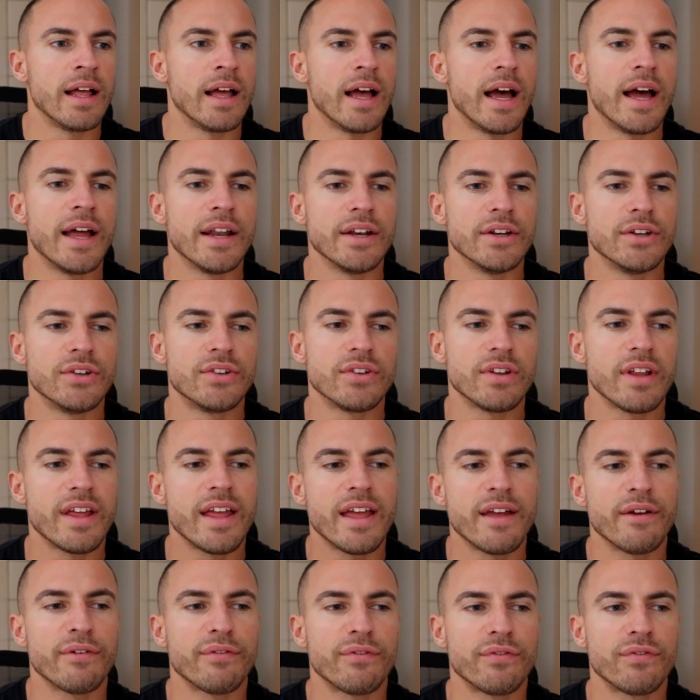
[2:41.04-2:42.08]
And
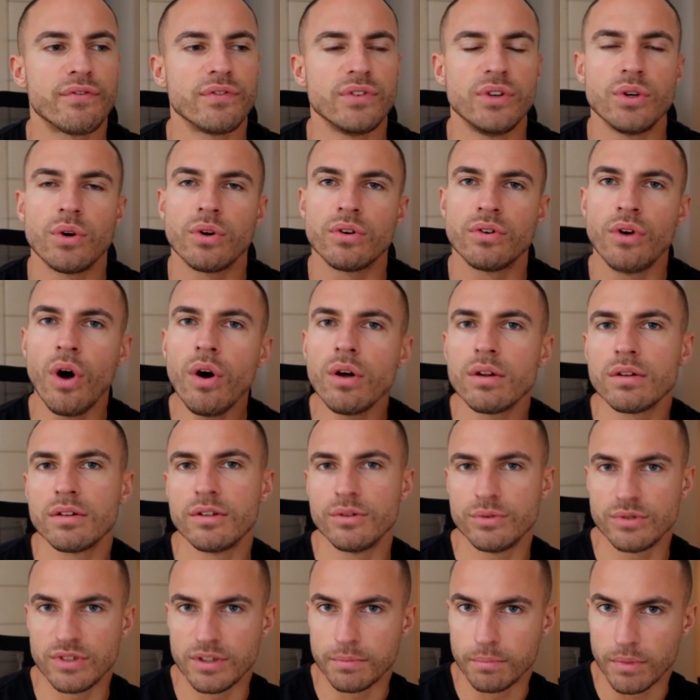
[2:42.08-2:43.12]
if you're not
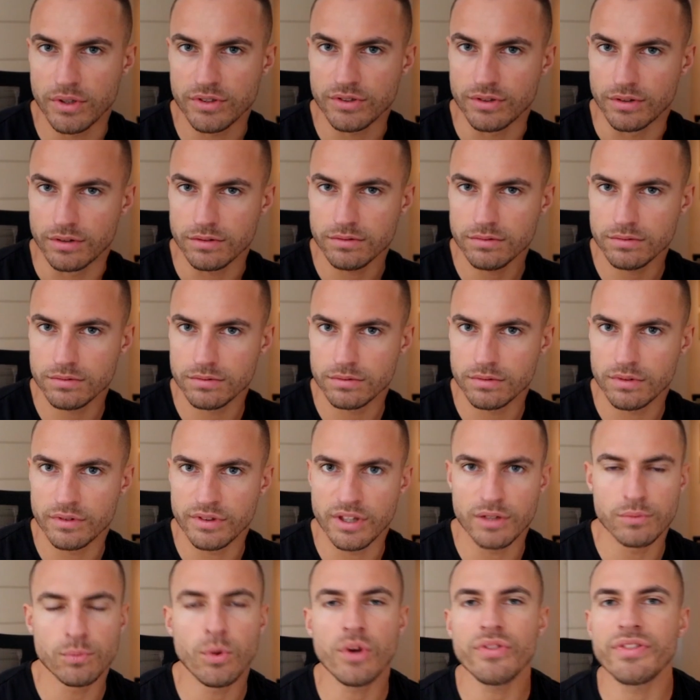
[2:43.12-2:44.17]
losing muscle,
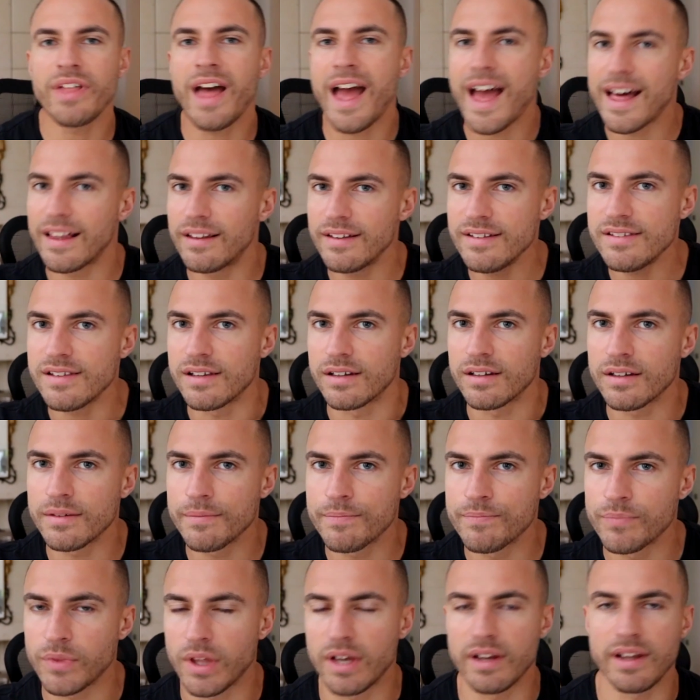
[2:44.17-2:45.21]
then what the hell is it?
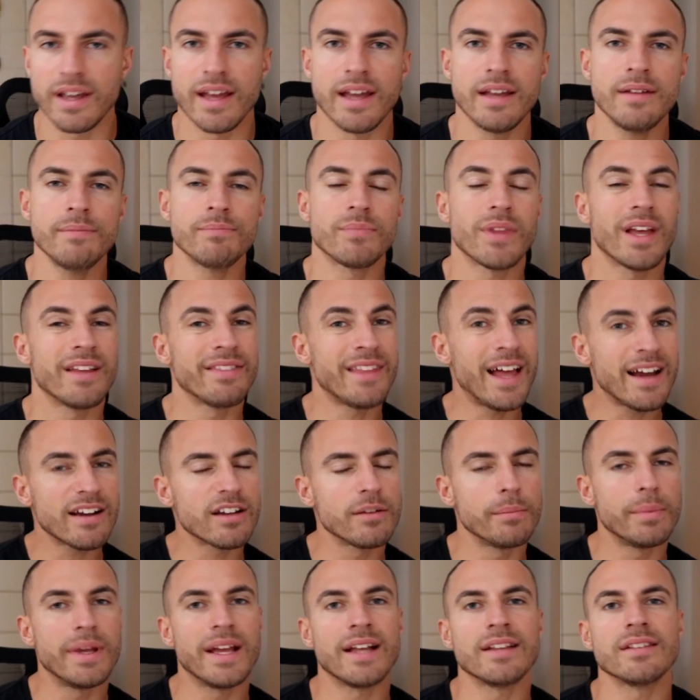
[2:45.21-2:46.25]
Okay, and that
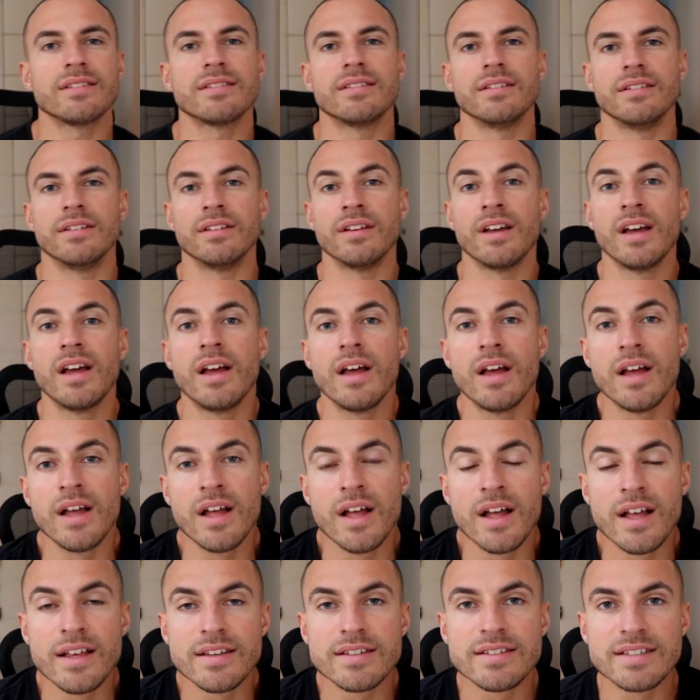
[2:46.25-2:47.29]
can be answered
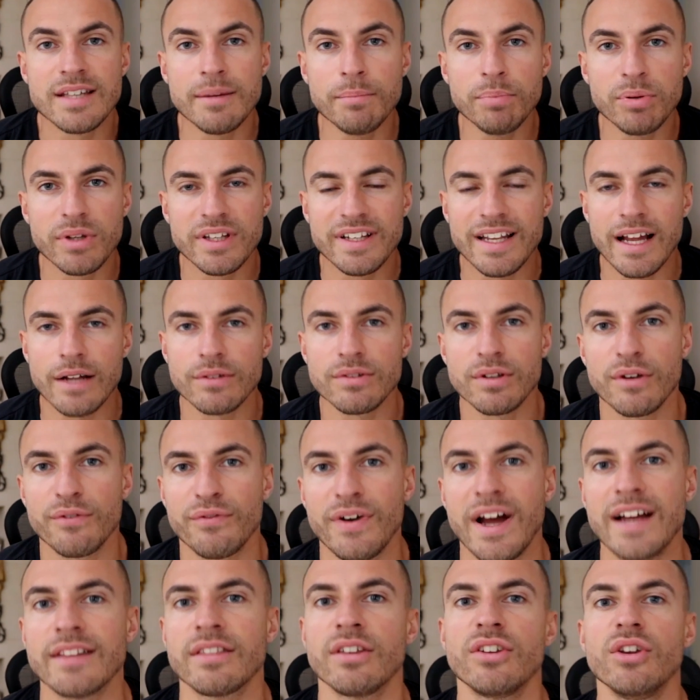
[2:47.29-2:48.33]
simply down to the
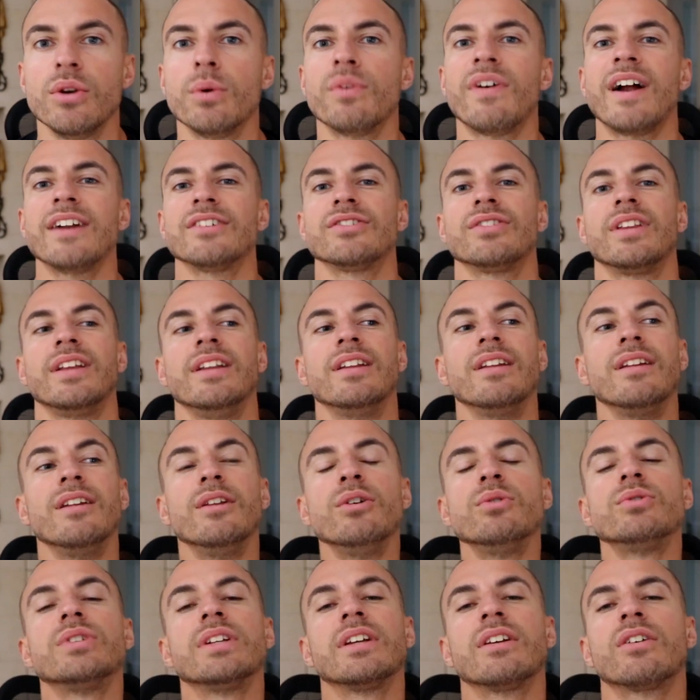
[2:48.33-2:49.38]
fact that you're actually
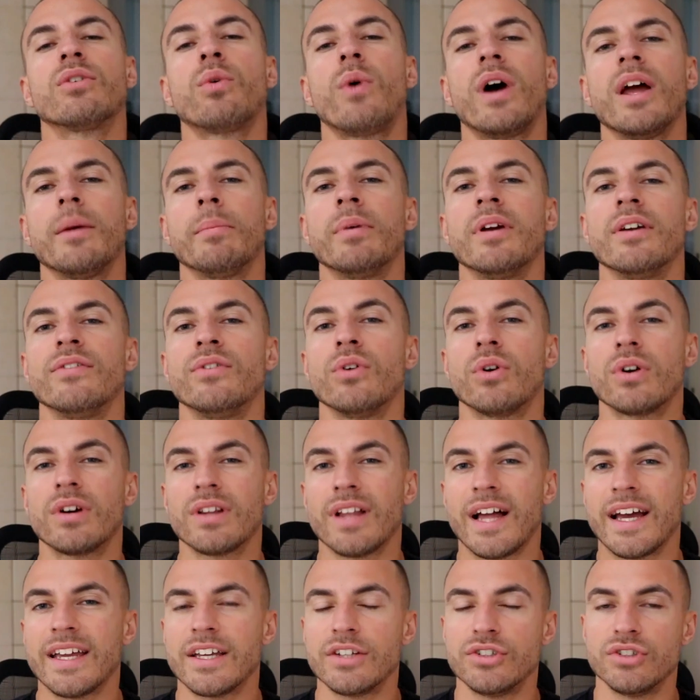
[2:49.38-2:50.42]
losing quite a bit of your
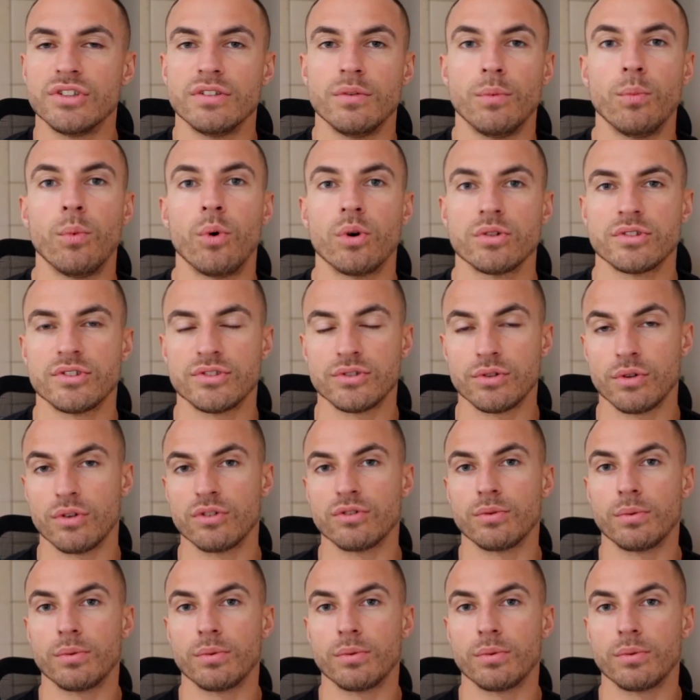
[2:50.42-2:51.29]
glycogen and water stores